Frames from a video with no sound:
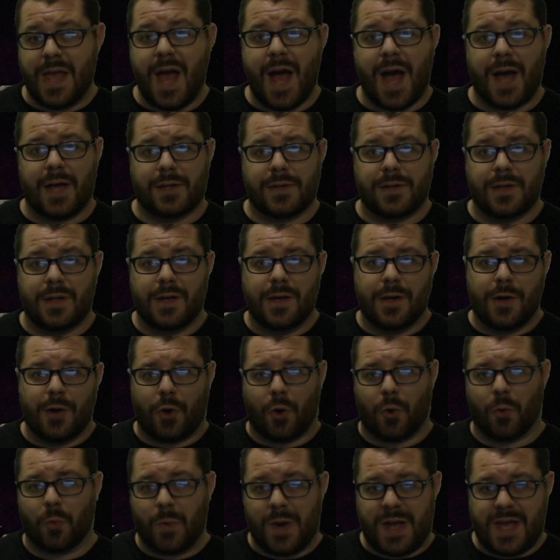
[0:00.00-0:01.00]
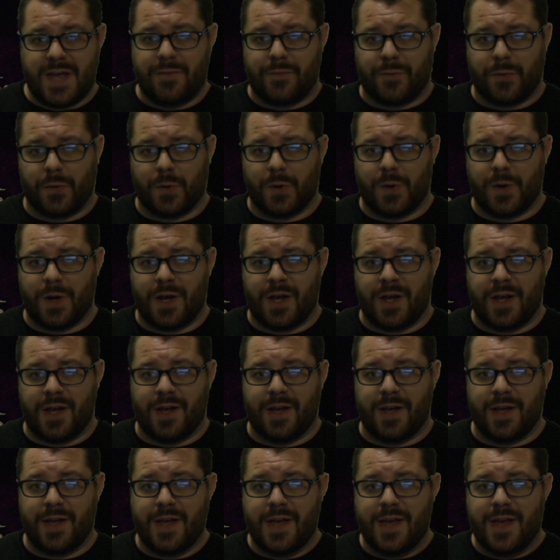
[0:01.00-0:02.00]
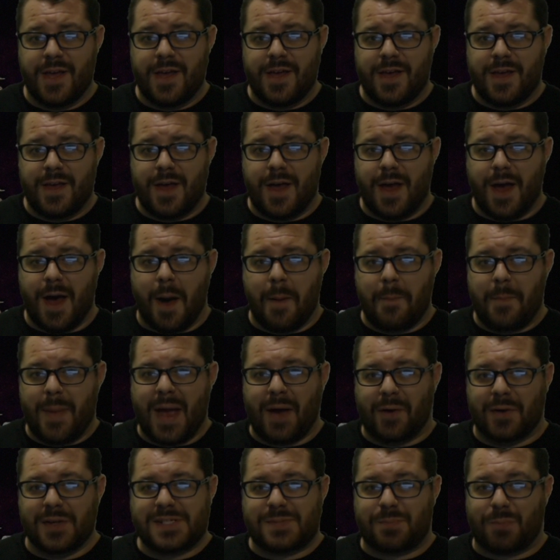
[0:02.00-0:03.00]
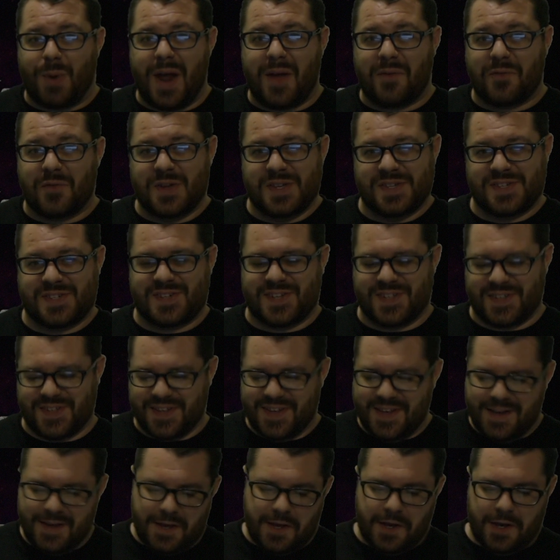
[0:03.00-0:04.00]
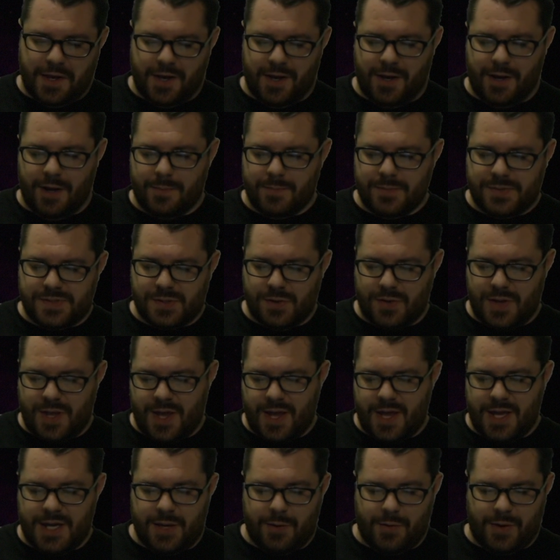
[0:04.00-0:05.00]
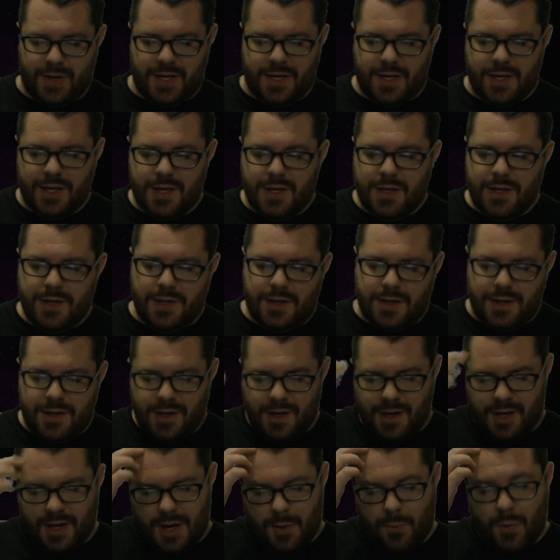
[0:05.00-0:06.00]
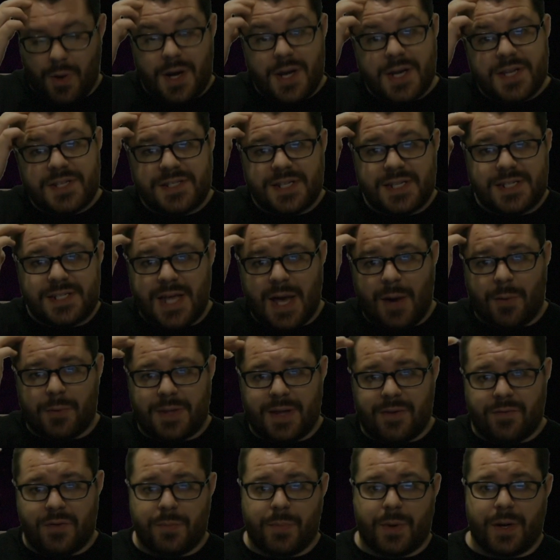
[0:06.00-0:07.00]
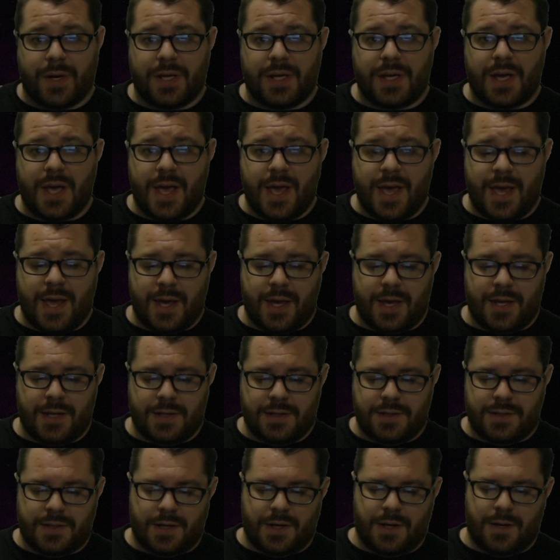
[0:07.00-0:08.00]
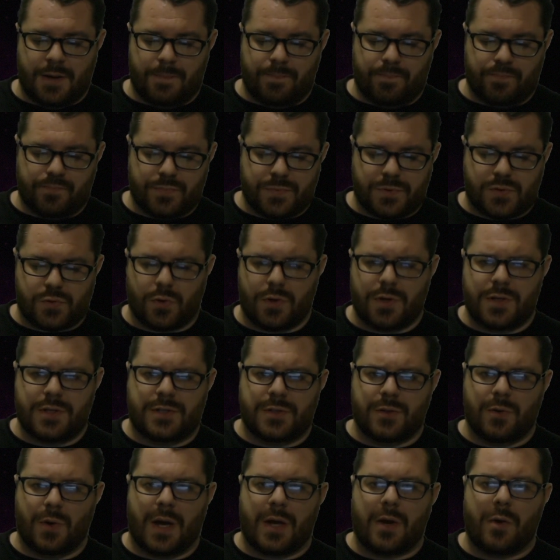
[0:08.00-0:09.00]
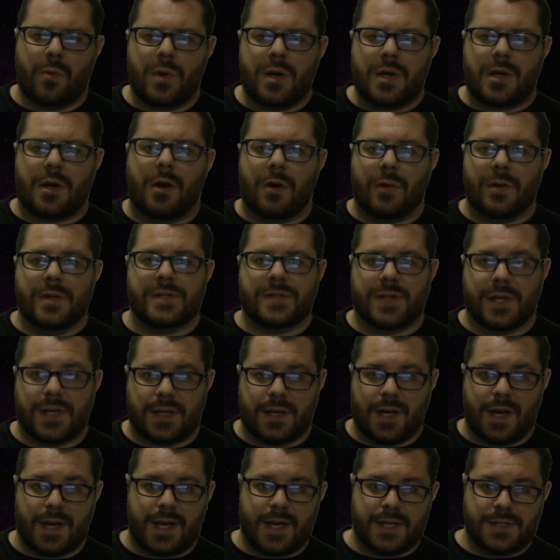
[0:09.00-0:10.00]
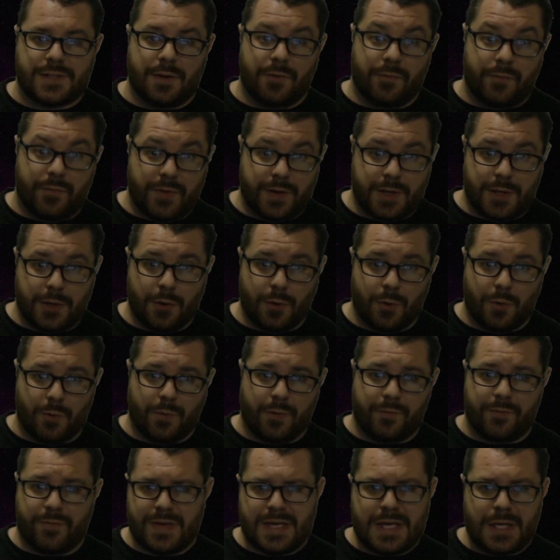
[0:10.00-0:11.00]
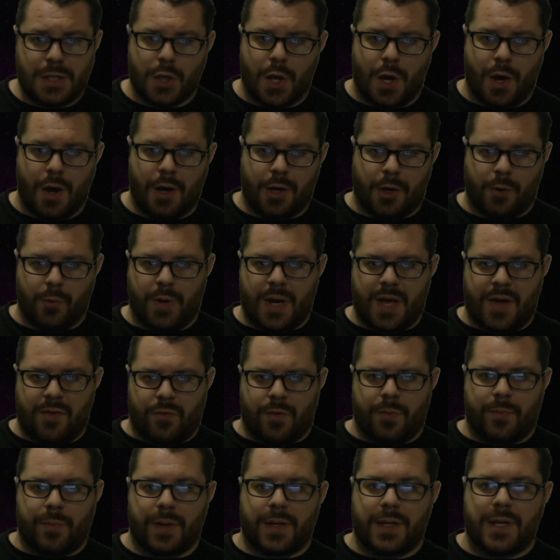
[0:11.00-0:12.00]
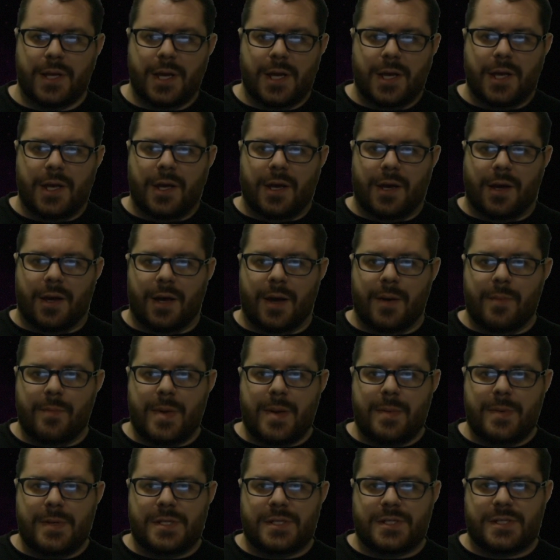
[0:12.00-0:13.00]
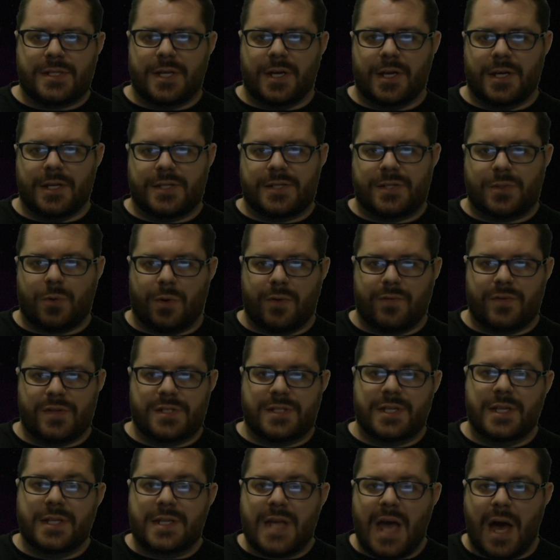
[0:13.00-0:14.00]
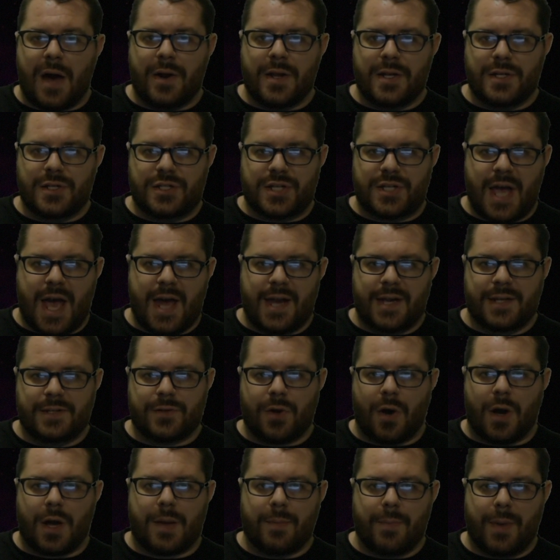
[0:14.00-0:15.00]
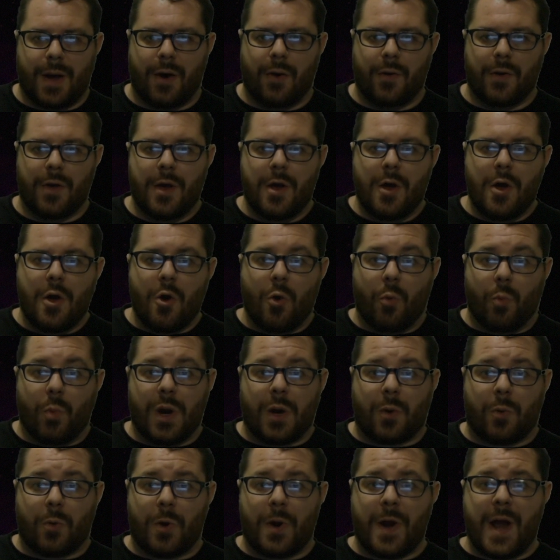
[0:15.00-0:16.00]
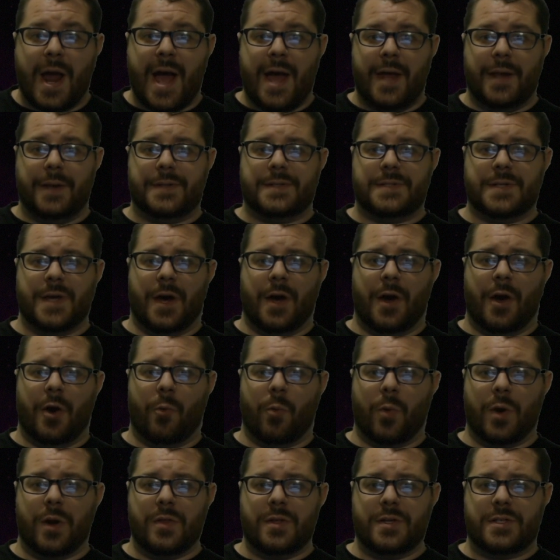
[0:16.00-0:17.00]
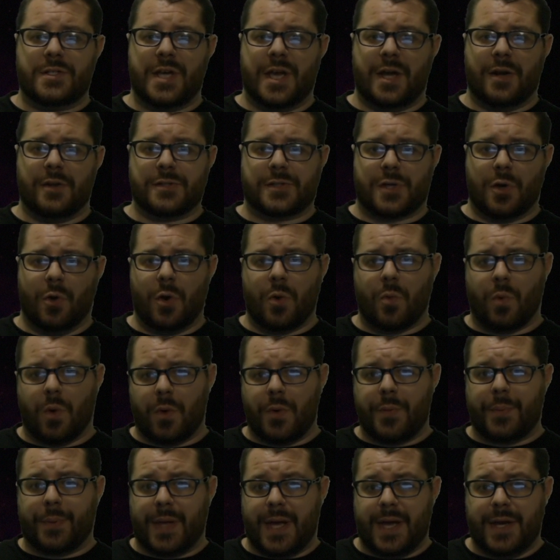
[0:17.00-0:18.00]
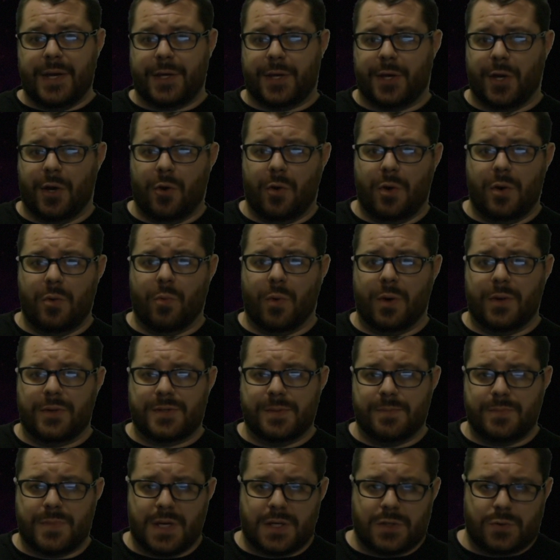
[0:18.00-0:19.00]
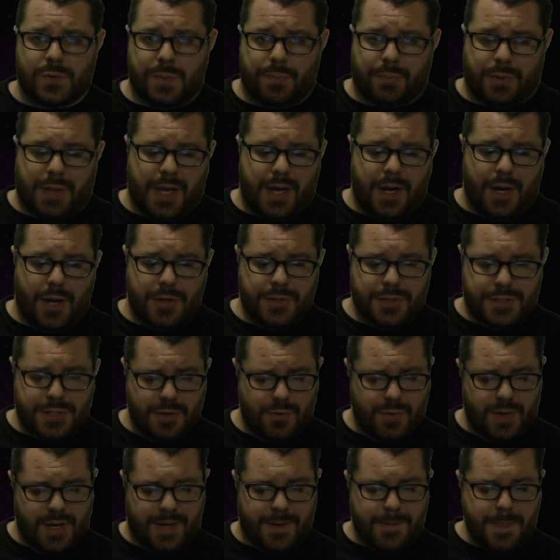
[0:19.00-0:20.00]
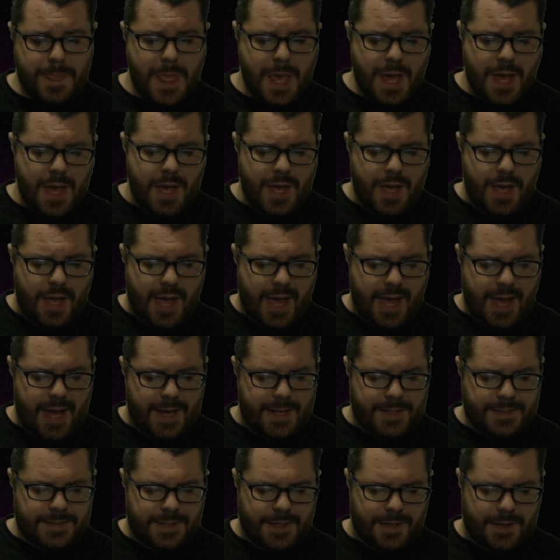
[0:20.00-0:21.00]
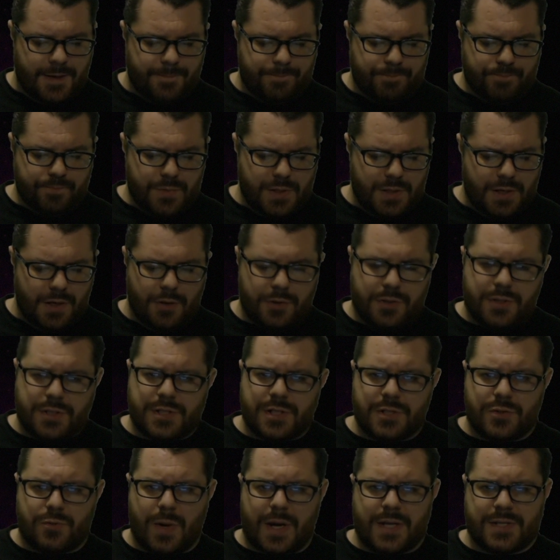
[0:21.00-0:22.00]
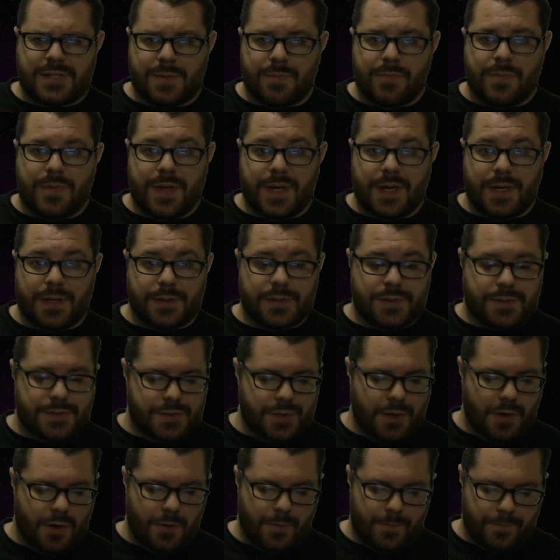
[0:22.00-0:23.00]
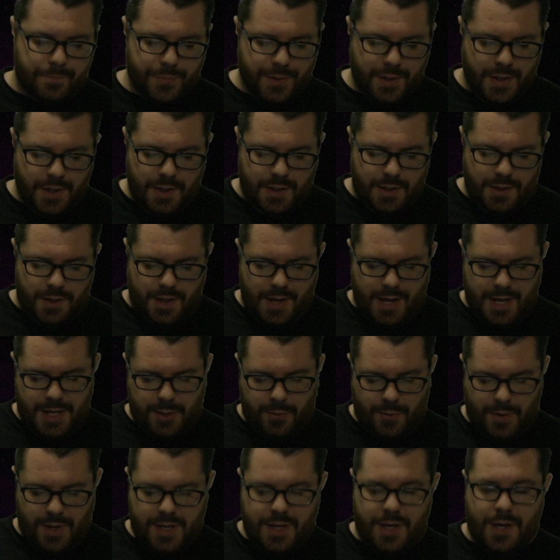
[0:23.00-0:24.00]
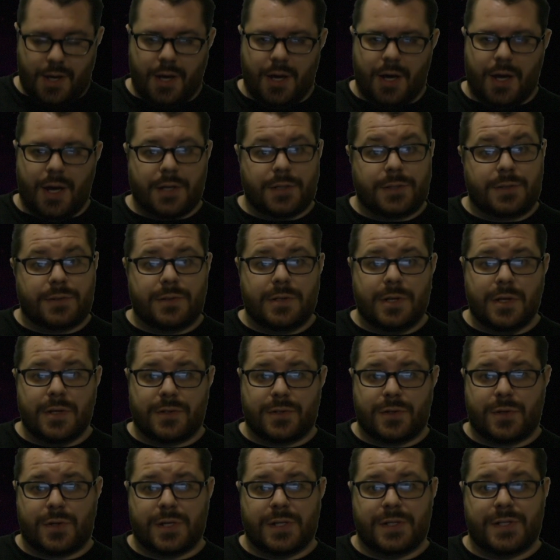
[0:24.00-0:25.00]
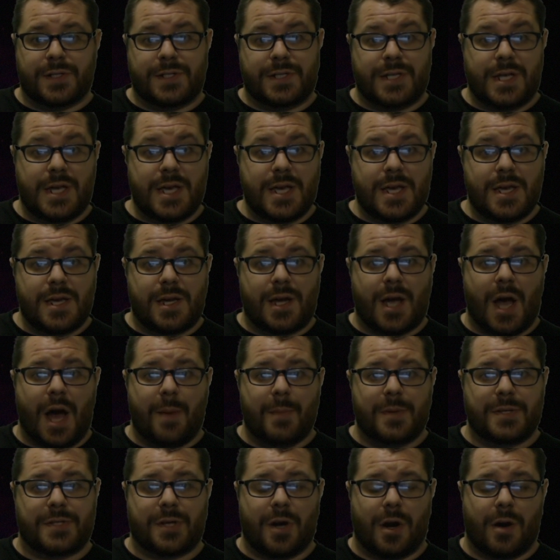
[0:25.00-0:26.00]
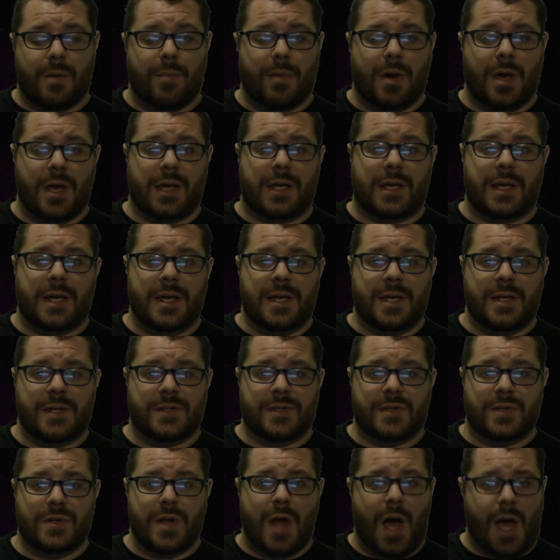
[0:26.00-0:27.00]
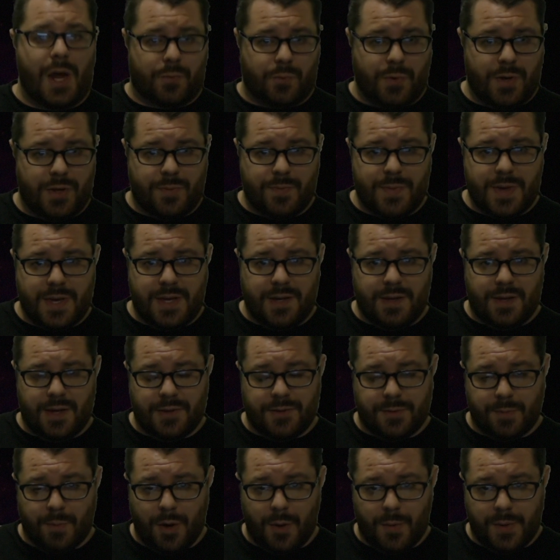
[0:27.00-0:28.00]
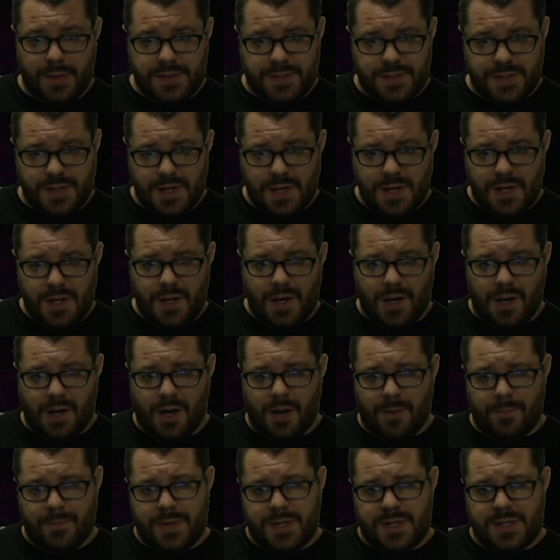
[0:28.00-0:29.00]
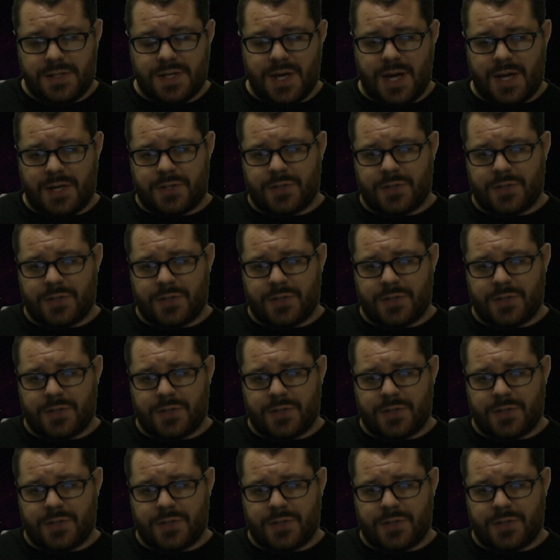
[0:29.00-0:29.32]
yeah, hooray for a balanced breakfast. Anyway, I wanted to sit down with everybody and sort of do, I don't want to call this like, I guess, a video or a vlog or whatever, but maybe just sort of a sit down and chat and talk about where we're at, where the channel's going, where we plan to go, and what some things we plan on doing, and, just address some things. So, anyway, as you can see, Commissar Mike is not with me at the moment. He's